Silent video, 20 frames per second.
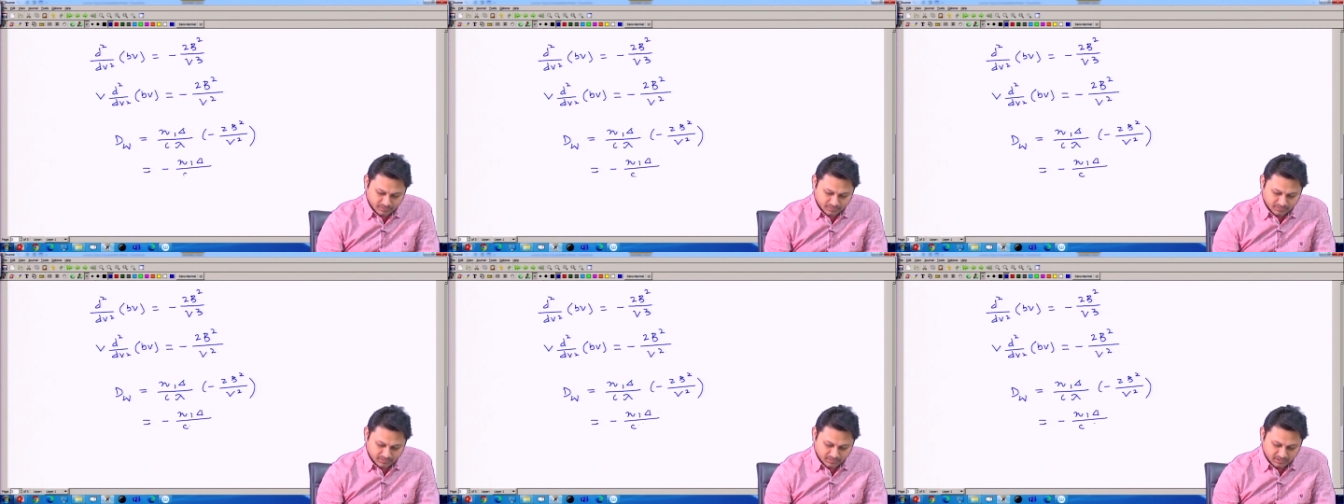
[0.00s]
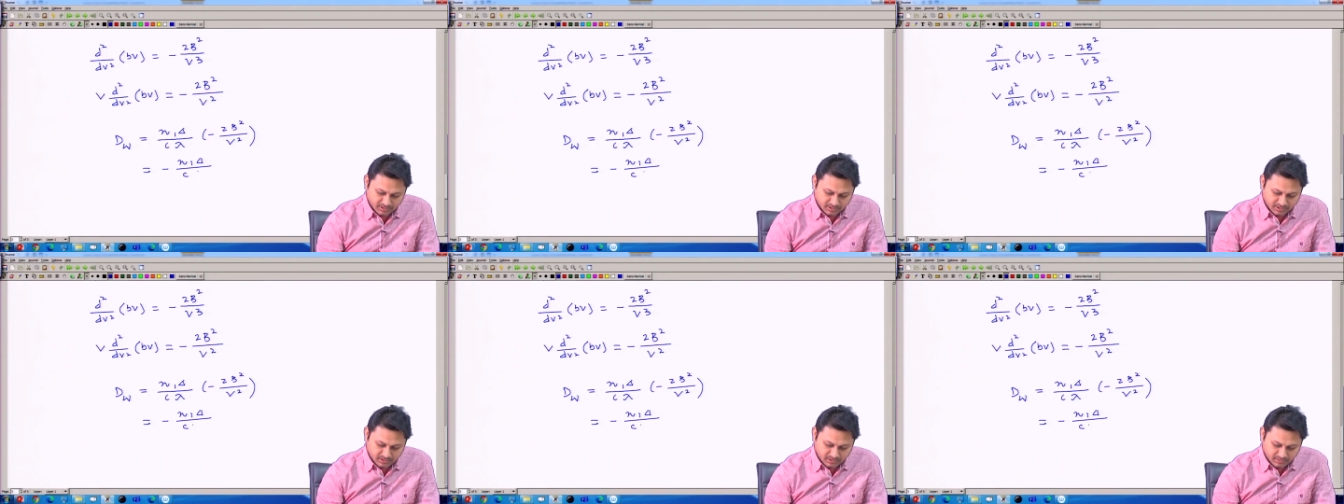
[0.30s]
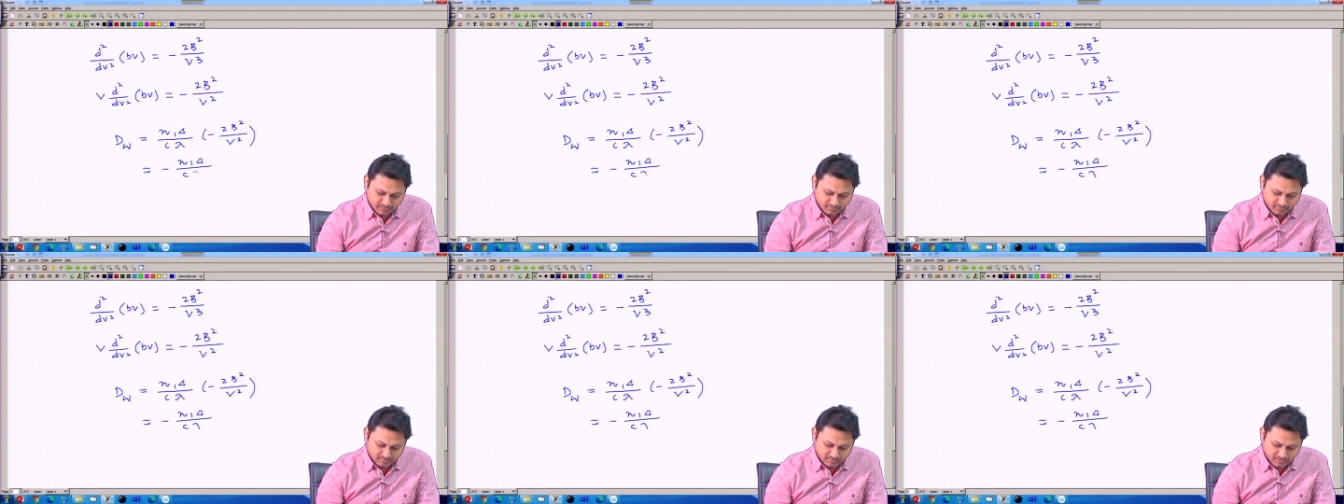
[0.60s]

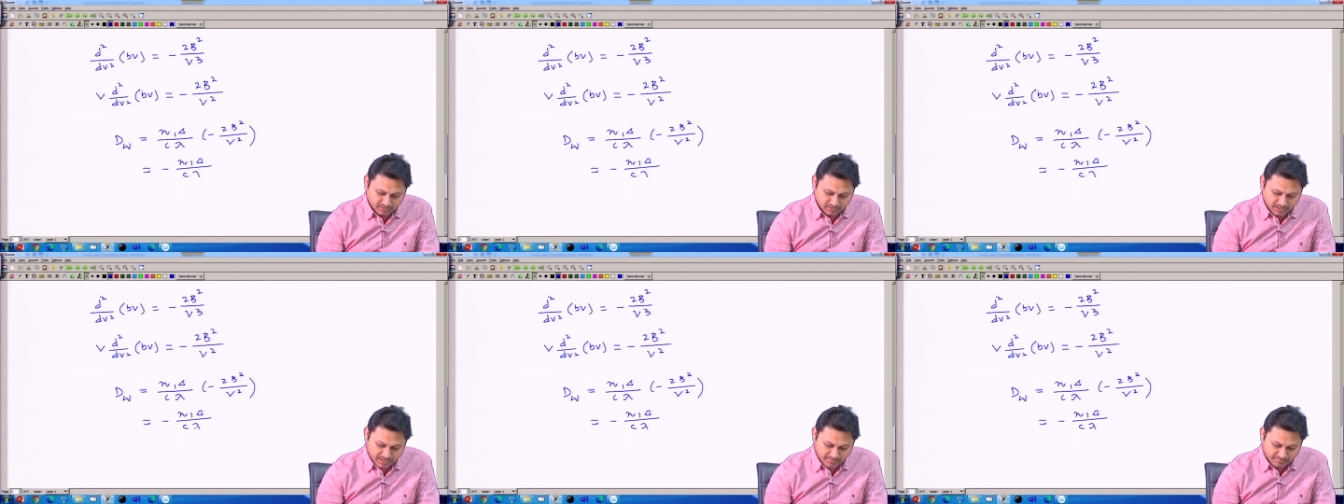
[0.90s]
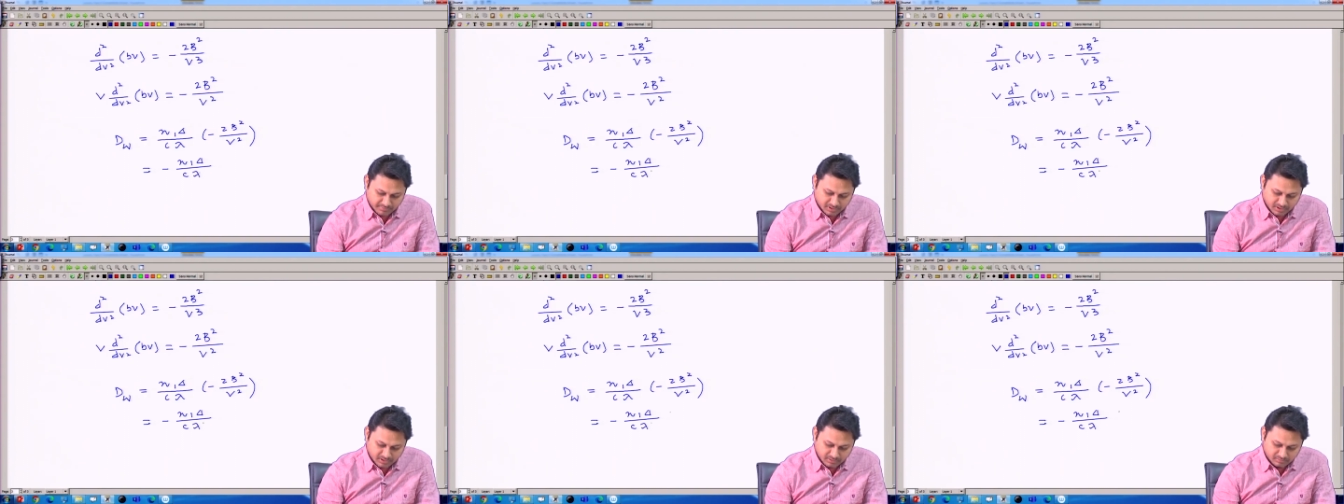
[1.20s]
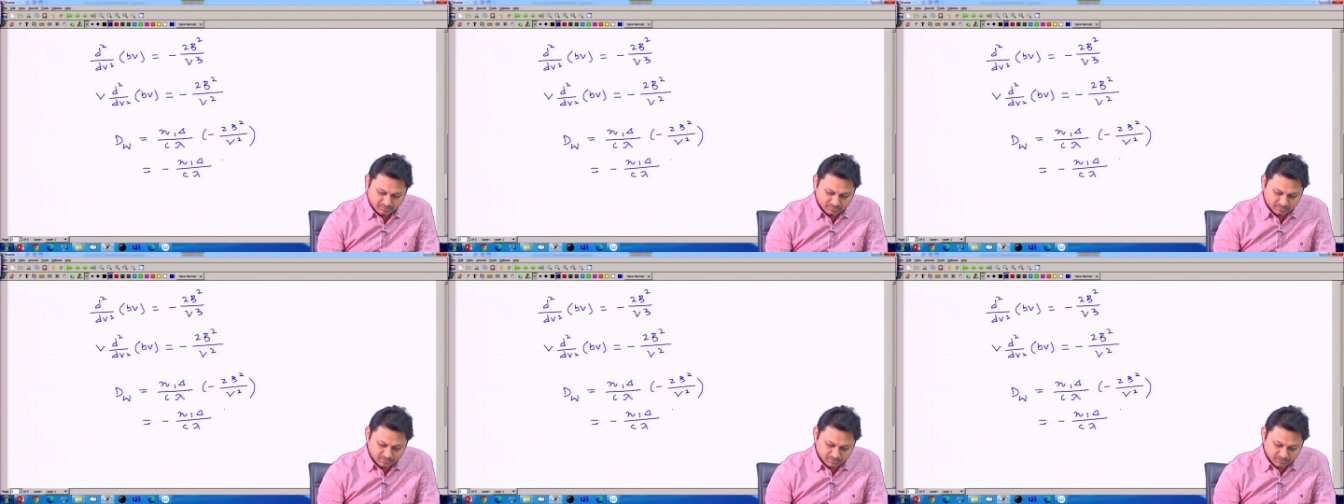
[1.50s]
c lambda
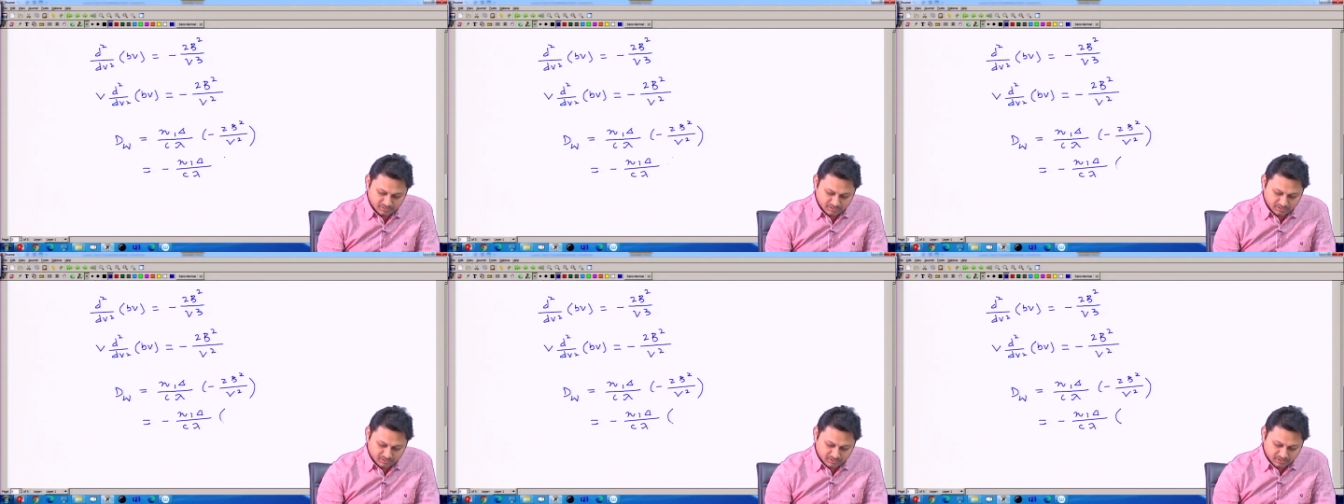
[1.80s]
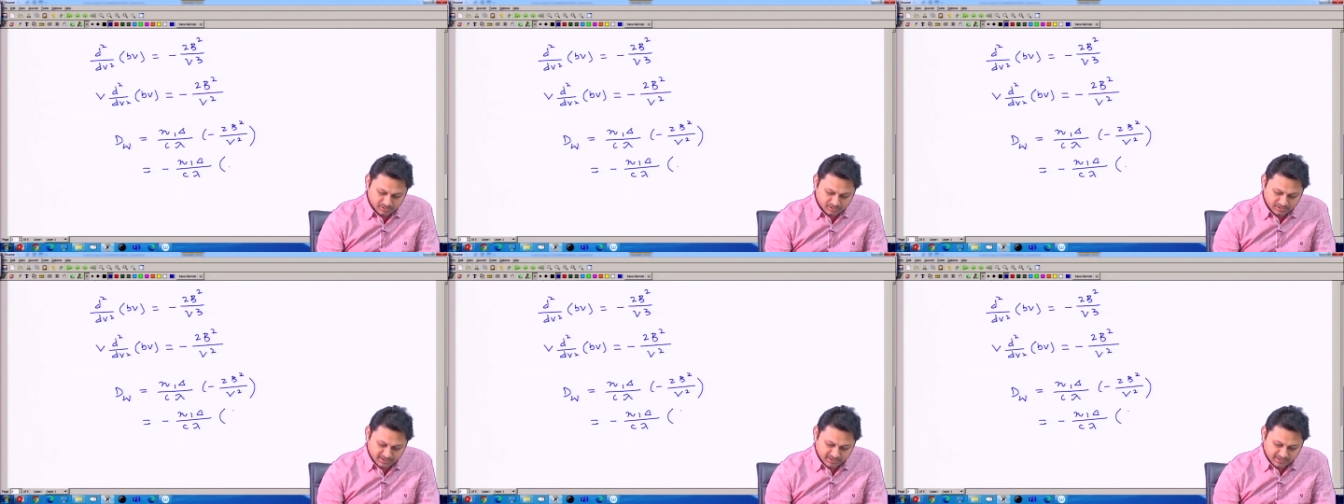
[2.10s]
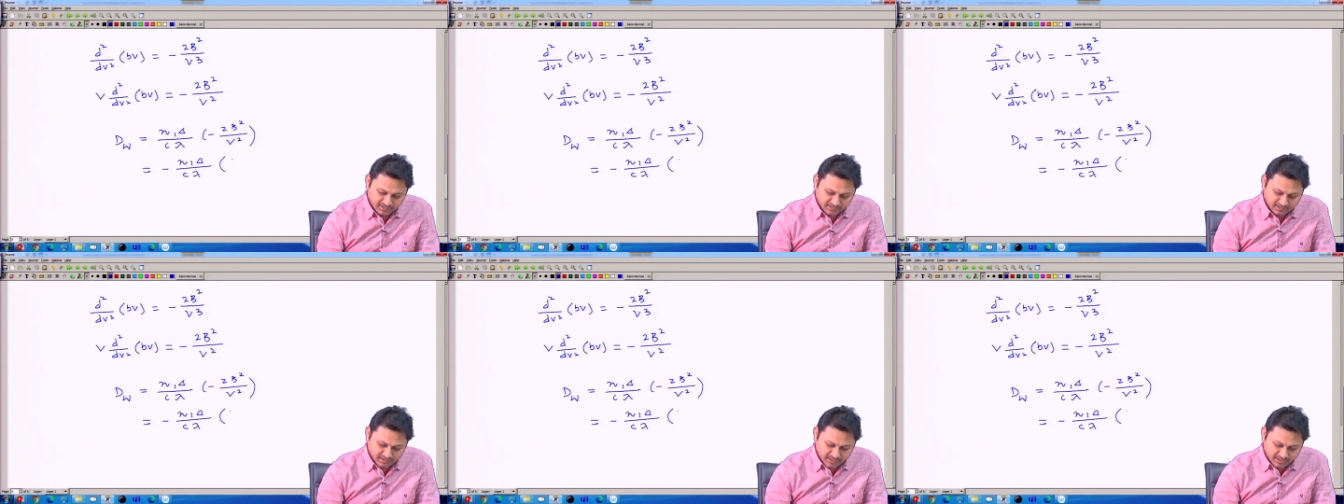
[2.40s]

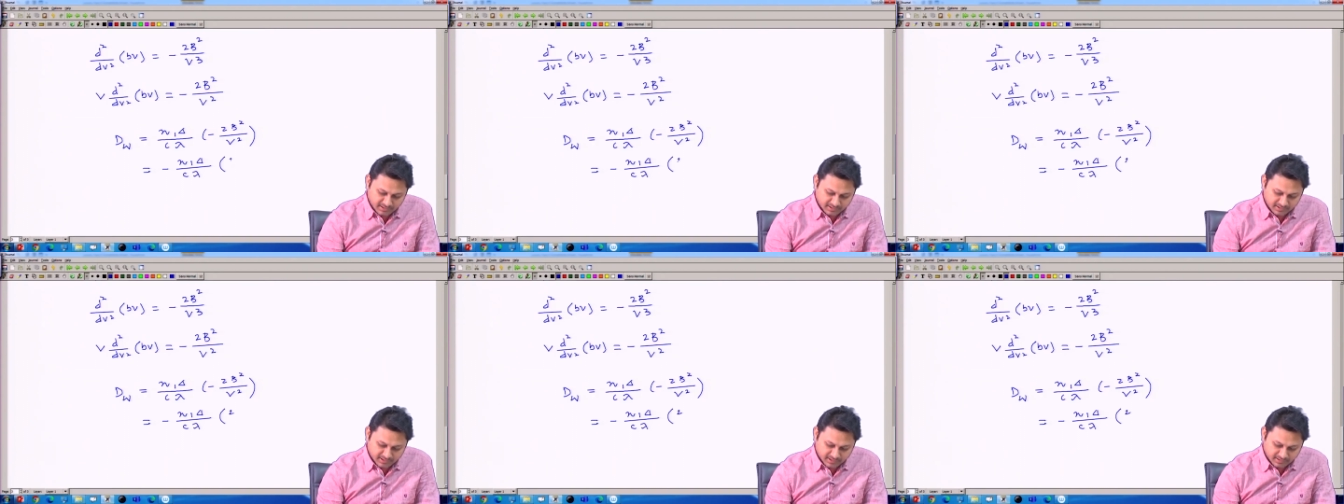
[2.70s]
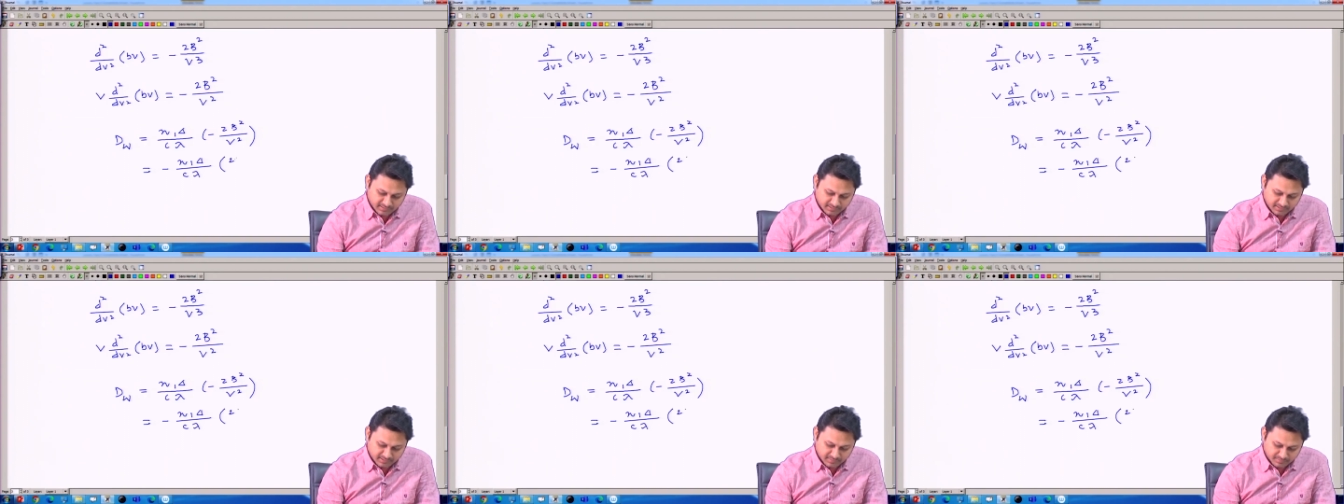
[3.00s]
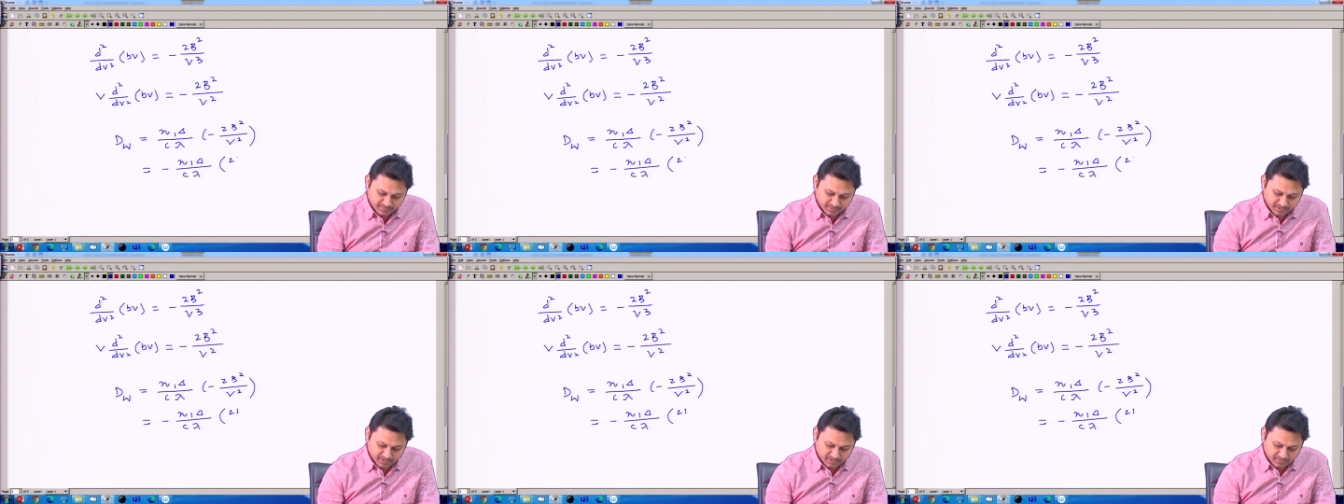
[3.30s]
let us write it as
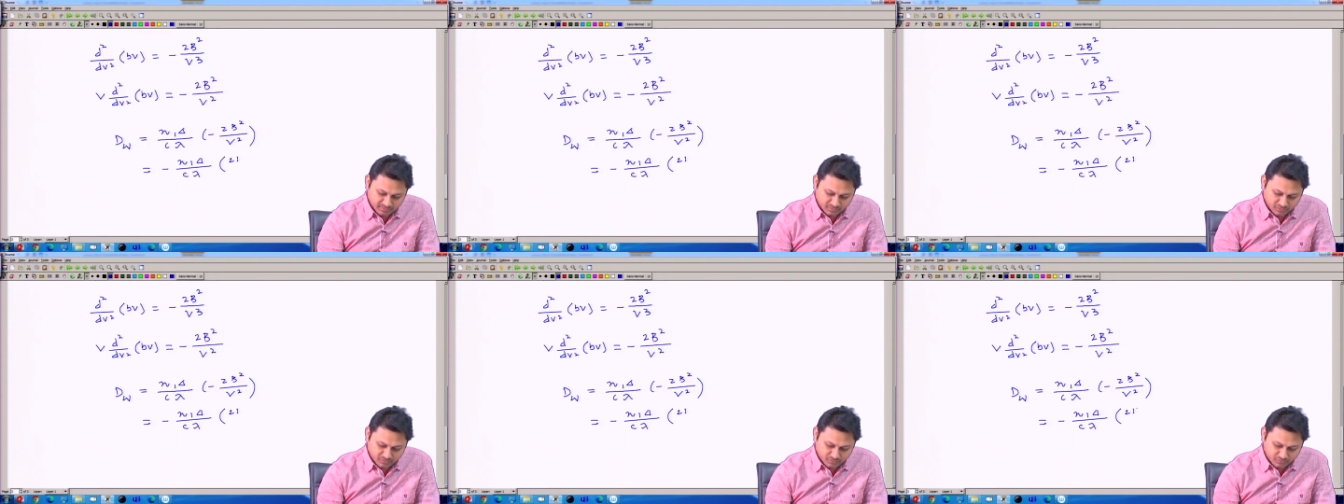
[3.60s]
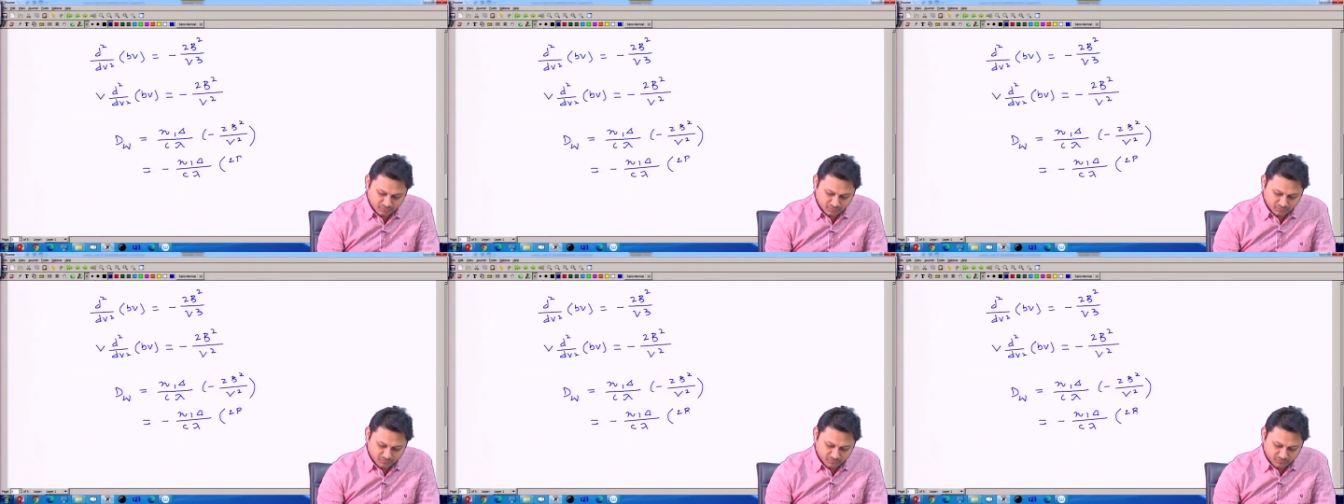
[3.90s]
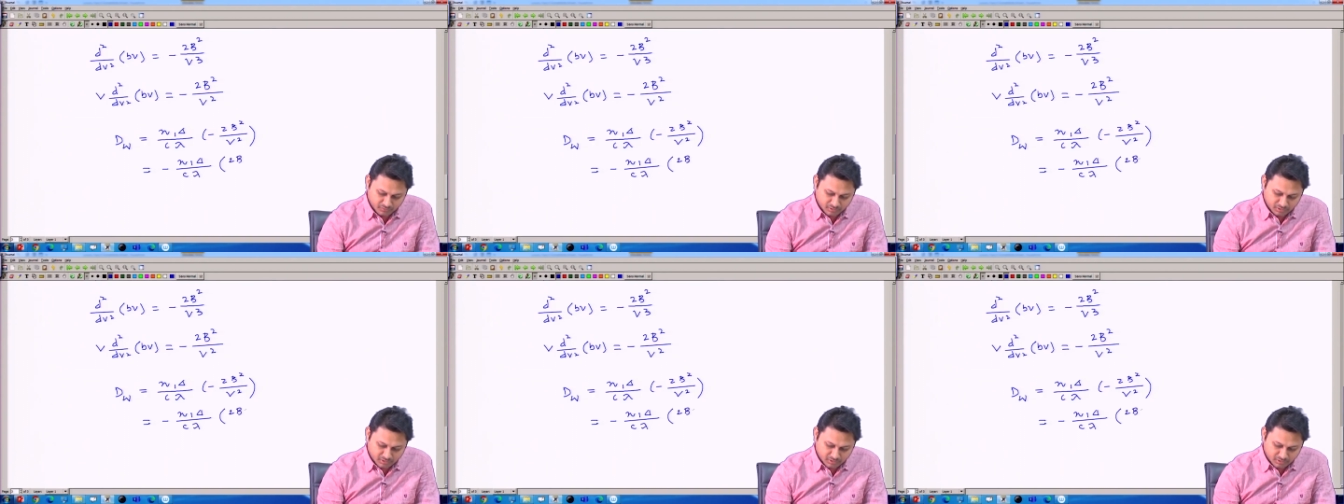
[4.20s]
simply 2